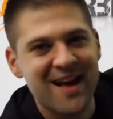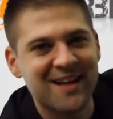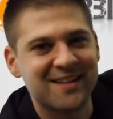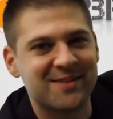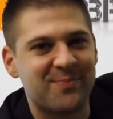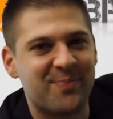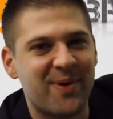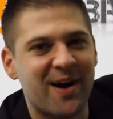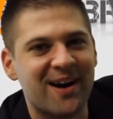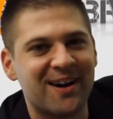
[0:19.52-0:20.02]

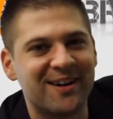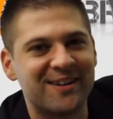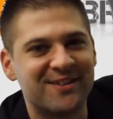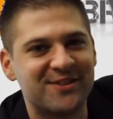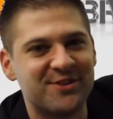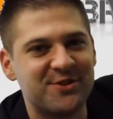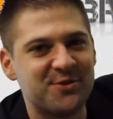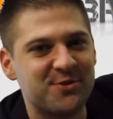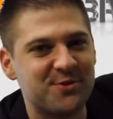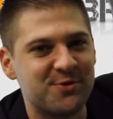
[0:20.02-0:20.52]
back to part
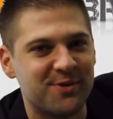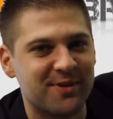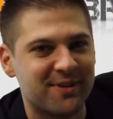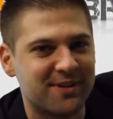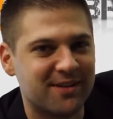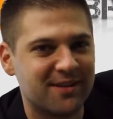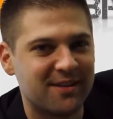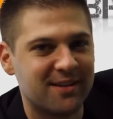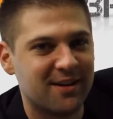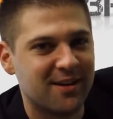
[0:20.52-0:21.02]
2
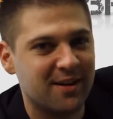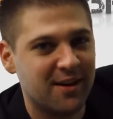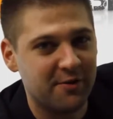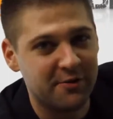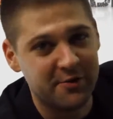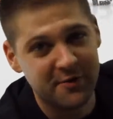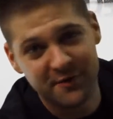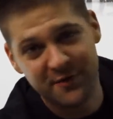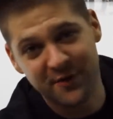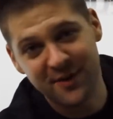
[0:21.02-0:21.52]

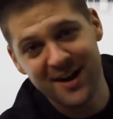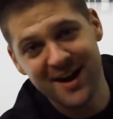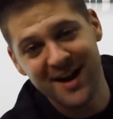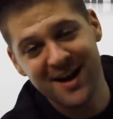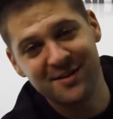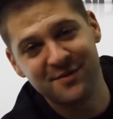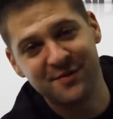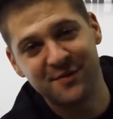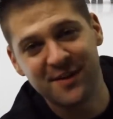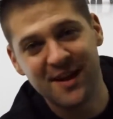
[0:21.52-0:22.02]
of the
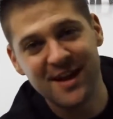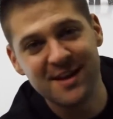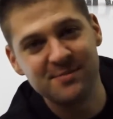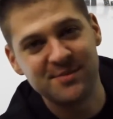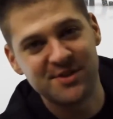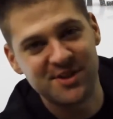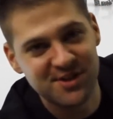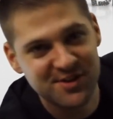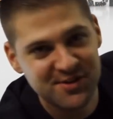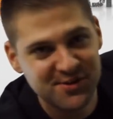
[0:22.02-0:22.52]
freehand flame
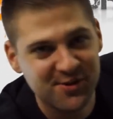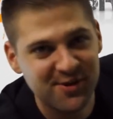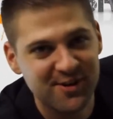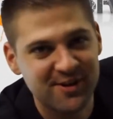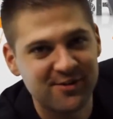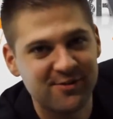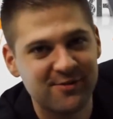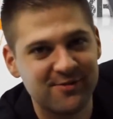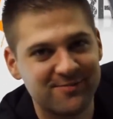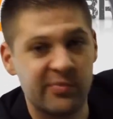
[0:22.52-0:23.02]

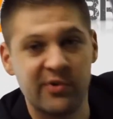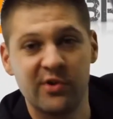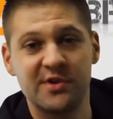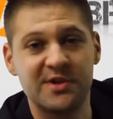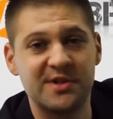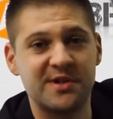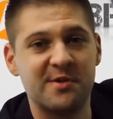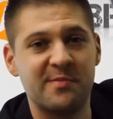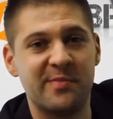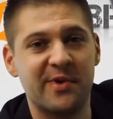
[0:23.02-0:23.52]
tutorial,
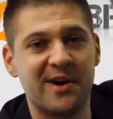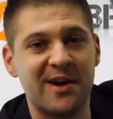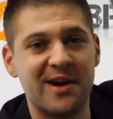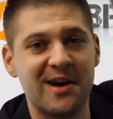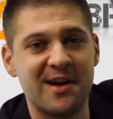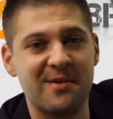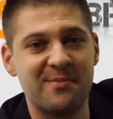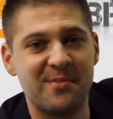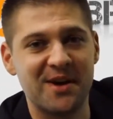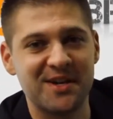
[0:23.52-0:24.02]
brought to you
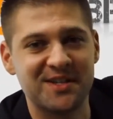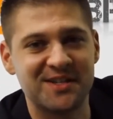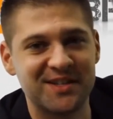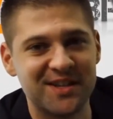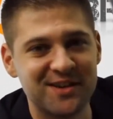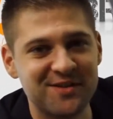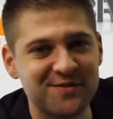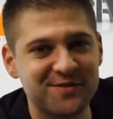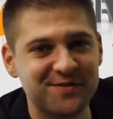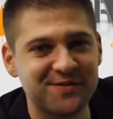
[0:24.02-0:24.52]
by
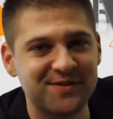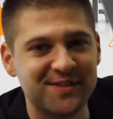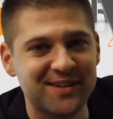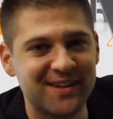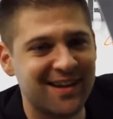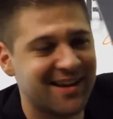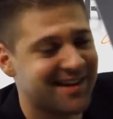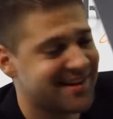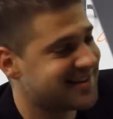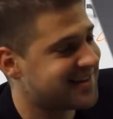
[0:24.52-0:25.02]
myself
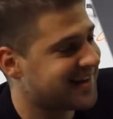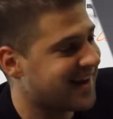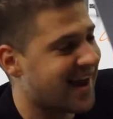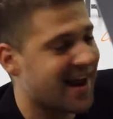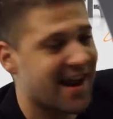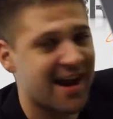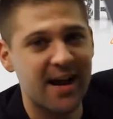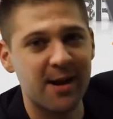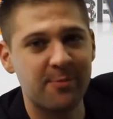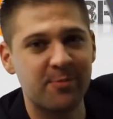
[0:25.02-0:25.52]
and
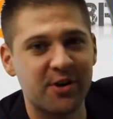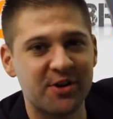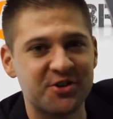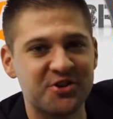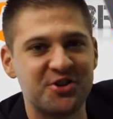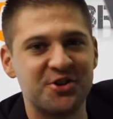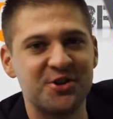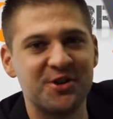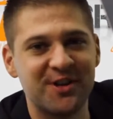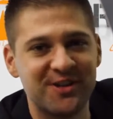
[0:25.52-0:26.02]

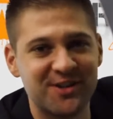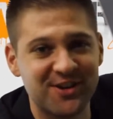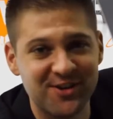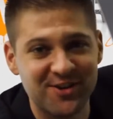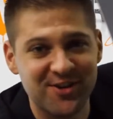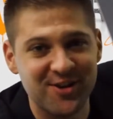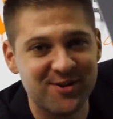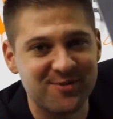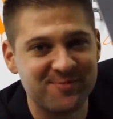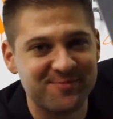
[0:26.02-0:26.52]

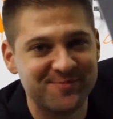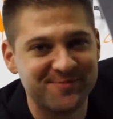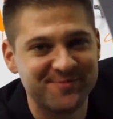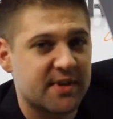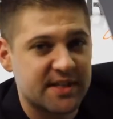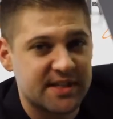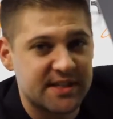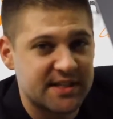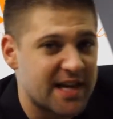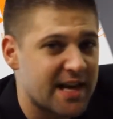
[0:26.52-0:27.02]
airbrushtutor.com. For
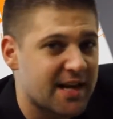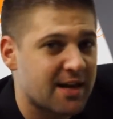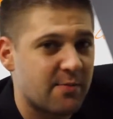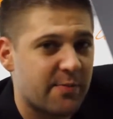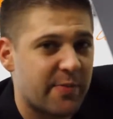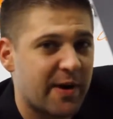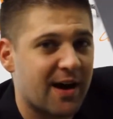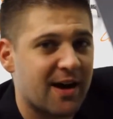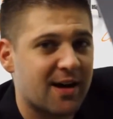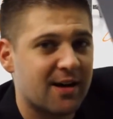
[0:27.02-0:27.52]
the
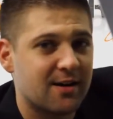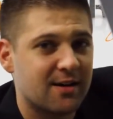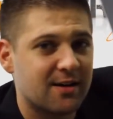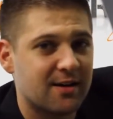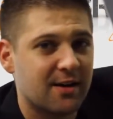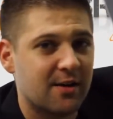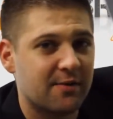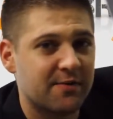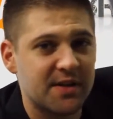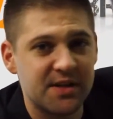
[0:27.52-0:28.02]
second part
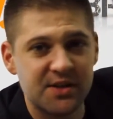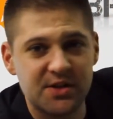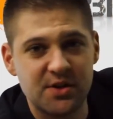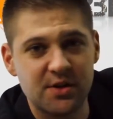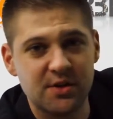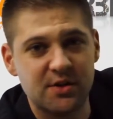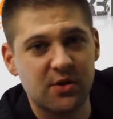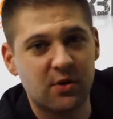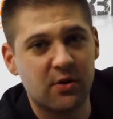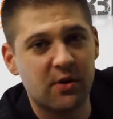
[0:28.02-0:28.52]
of this
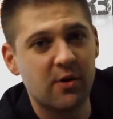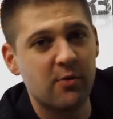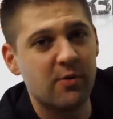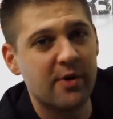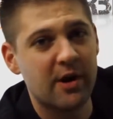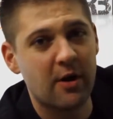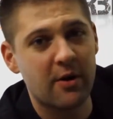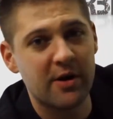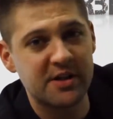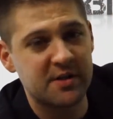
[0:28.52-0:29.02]
tutorial,
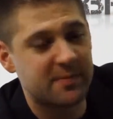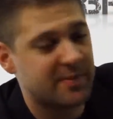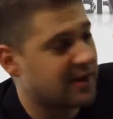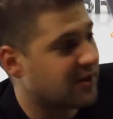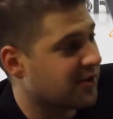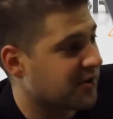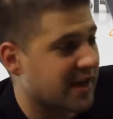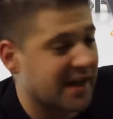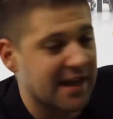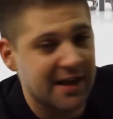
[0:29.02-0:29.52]
we're going to be
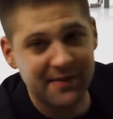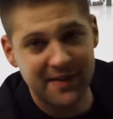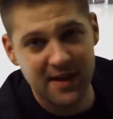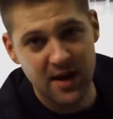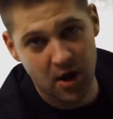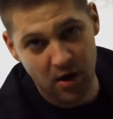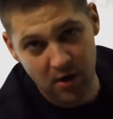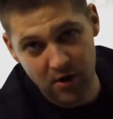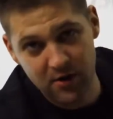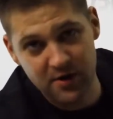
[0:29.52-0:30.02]
looking at
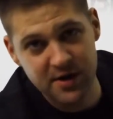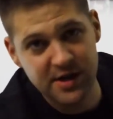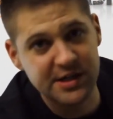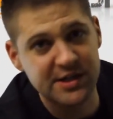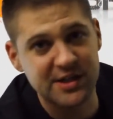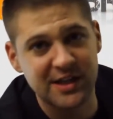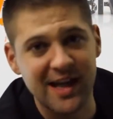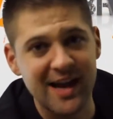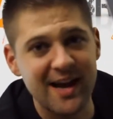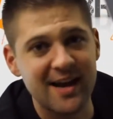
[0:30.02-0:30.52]
the
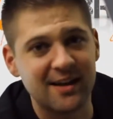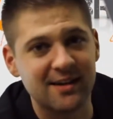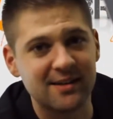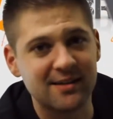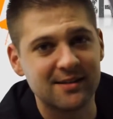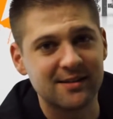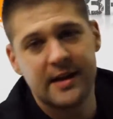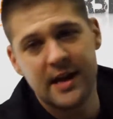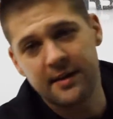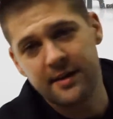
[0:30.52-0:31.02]
orange
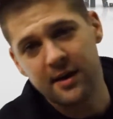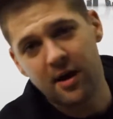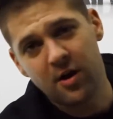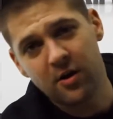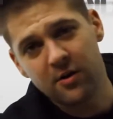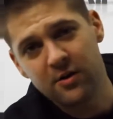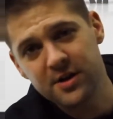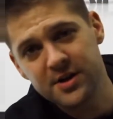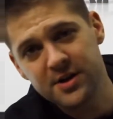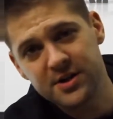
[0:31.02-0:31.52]
layer. Now, the
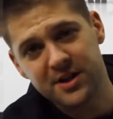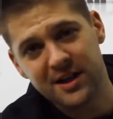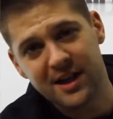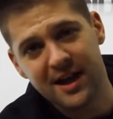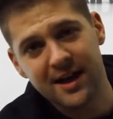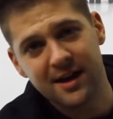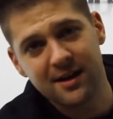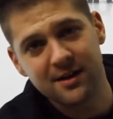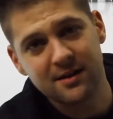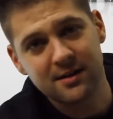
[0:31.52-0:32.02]
orange
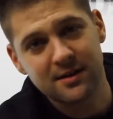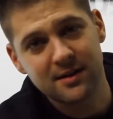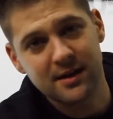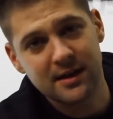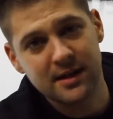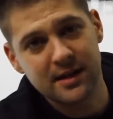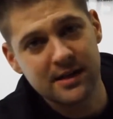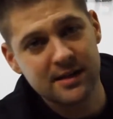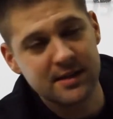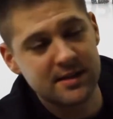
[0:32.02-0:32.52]
layer
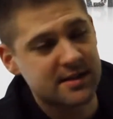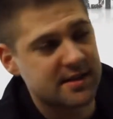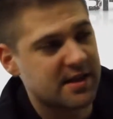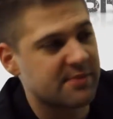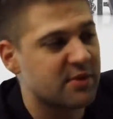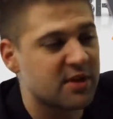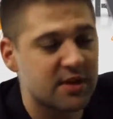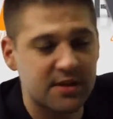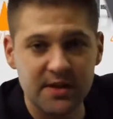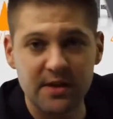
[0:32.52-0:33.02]
is
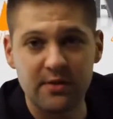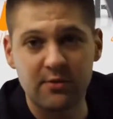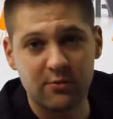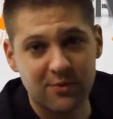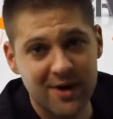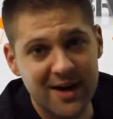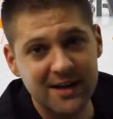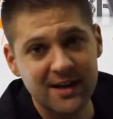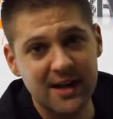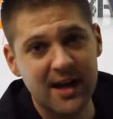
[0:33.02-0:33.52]
similar to the
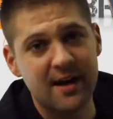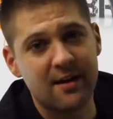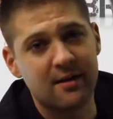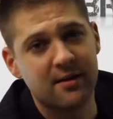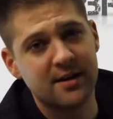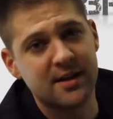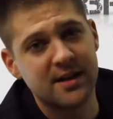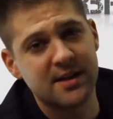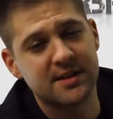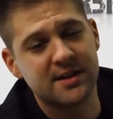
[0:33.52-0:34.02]
red layer
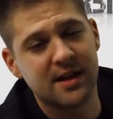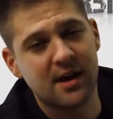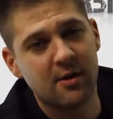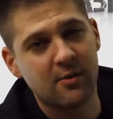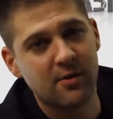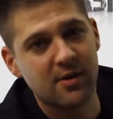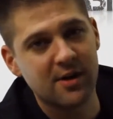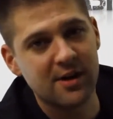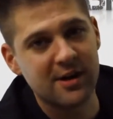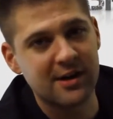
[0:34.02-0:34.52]
in this
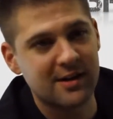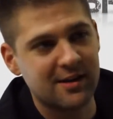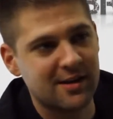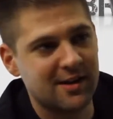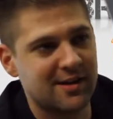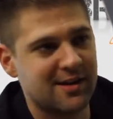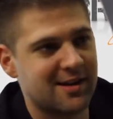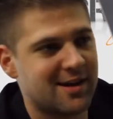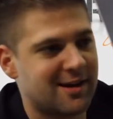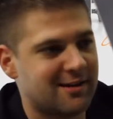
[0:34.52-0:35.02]
artwork
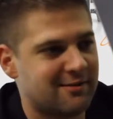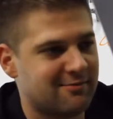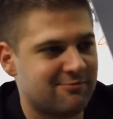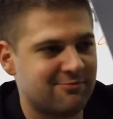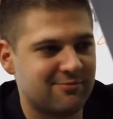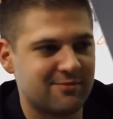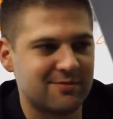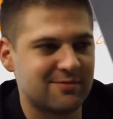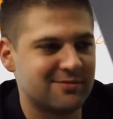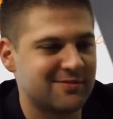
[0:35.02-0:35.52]
in that
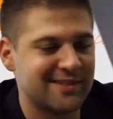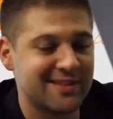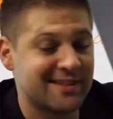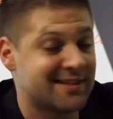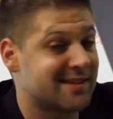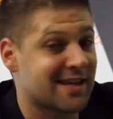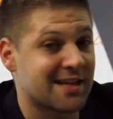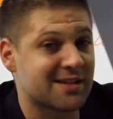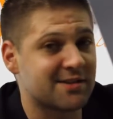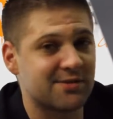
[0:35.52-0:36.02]

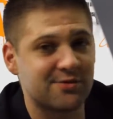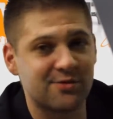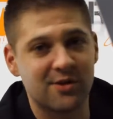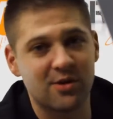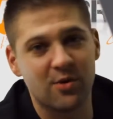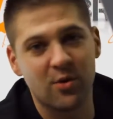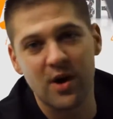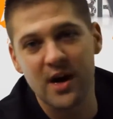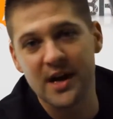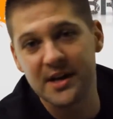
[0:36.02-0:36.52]
it doesn't
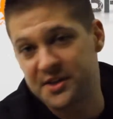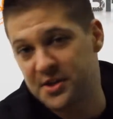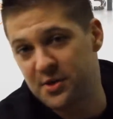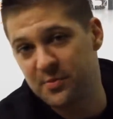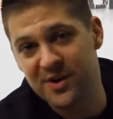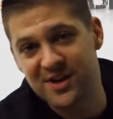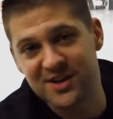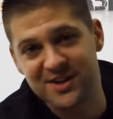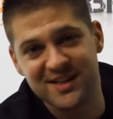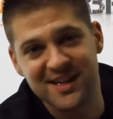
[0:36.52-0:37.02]
require too
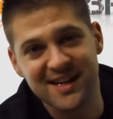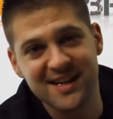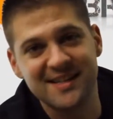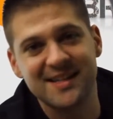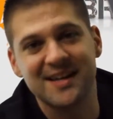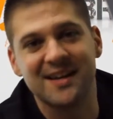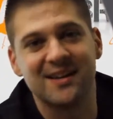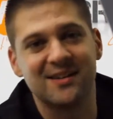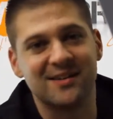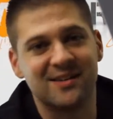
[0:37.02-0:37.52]
much
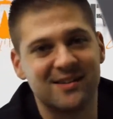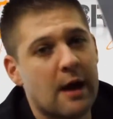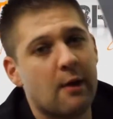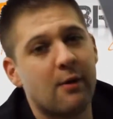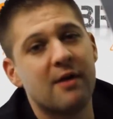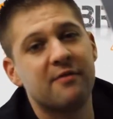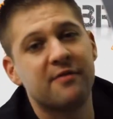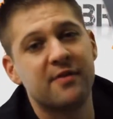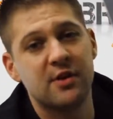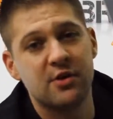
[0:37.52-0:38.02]
detail.
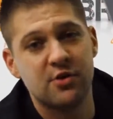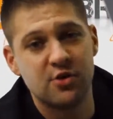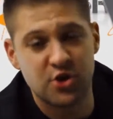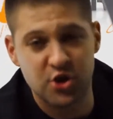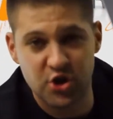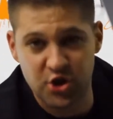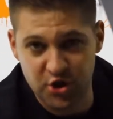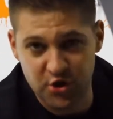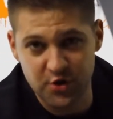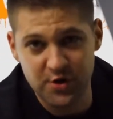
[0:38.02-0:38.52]
However, you
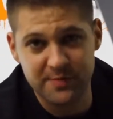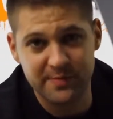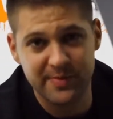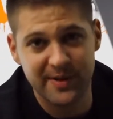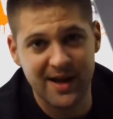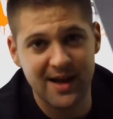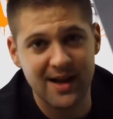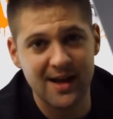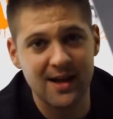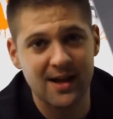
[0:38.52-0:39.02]
should
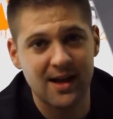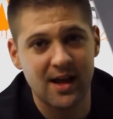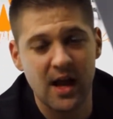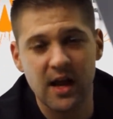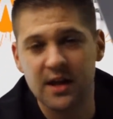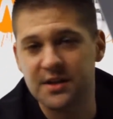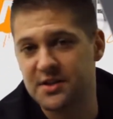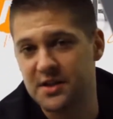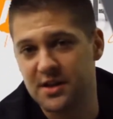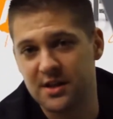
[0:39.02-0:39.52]
be
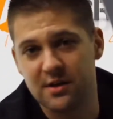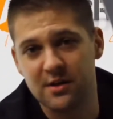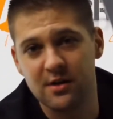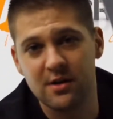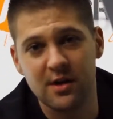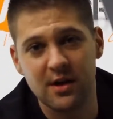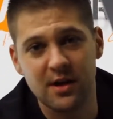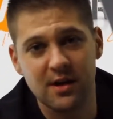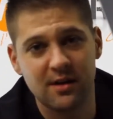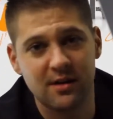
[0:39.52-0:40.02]

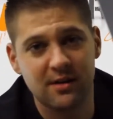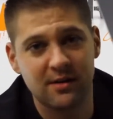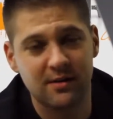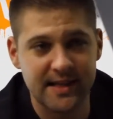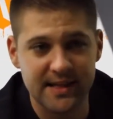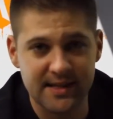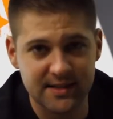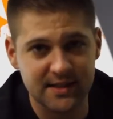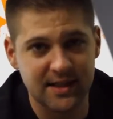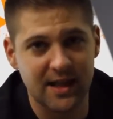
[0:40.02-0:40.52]
executing
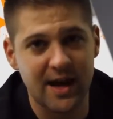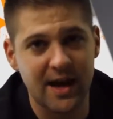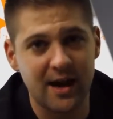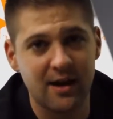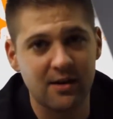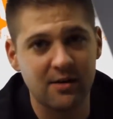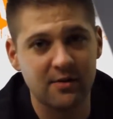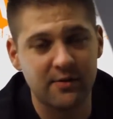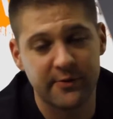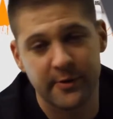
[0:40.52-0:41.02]
this
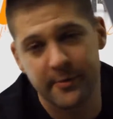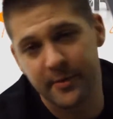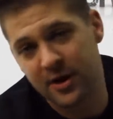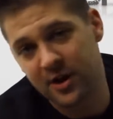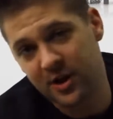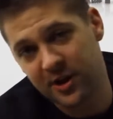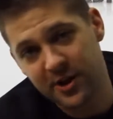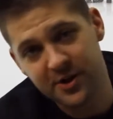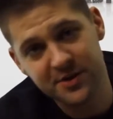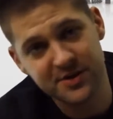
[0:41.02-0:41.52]
layer from a
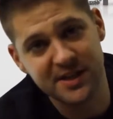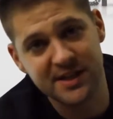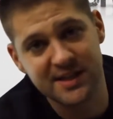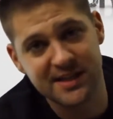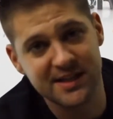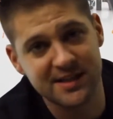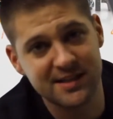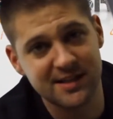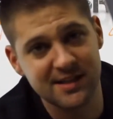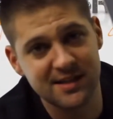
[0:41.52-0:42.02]
closer
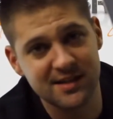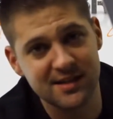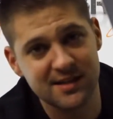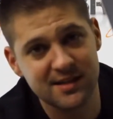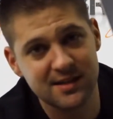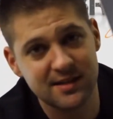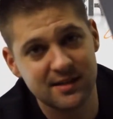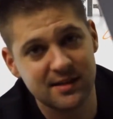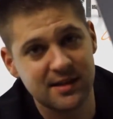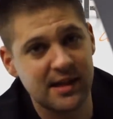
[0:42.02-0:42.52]

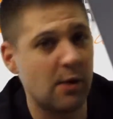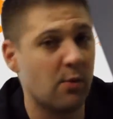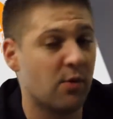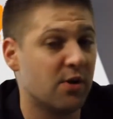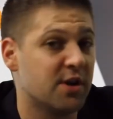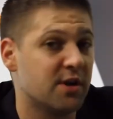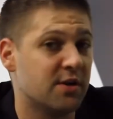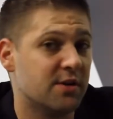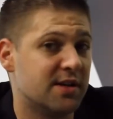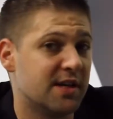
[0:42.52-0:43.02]
distance than
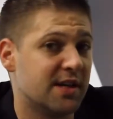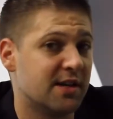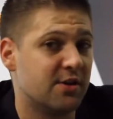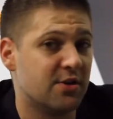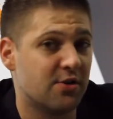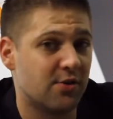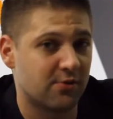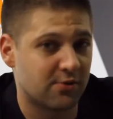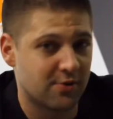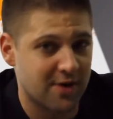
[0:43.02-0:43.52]
what you did
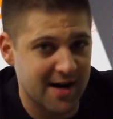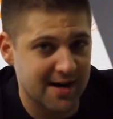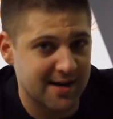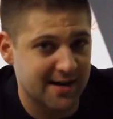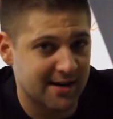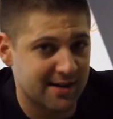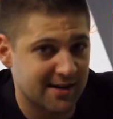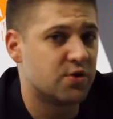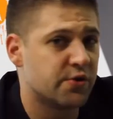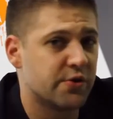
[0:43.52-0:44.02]
your
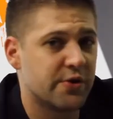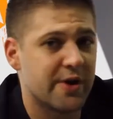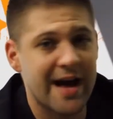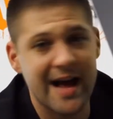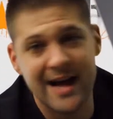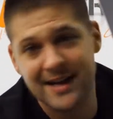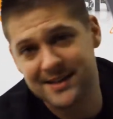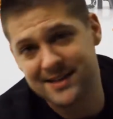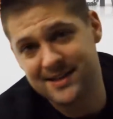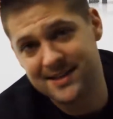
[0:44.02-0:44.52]
red. Do
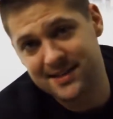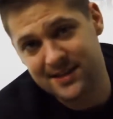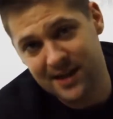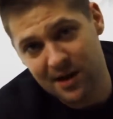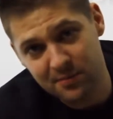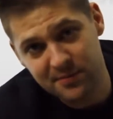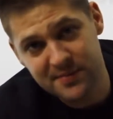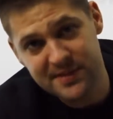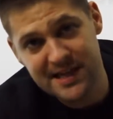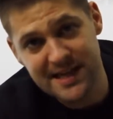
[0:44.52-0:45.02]
add some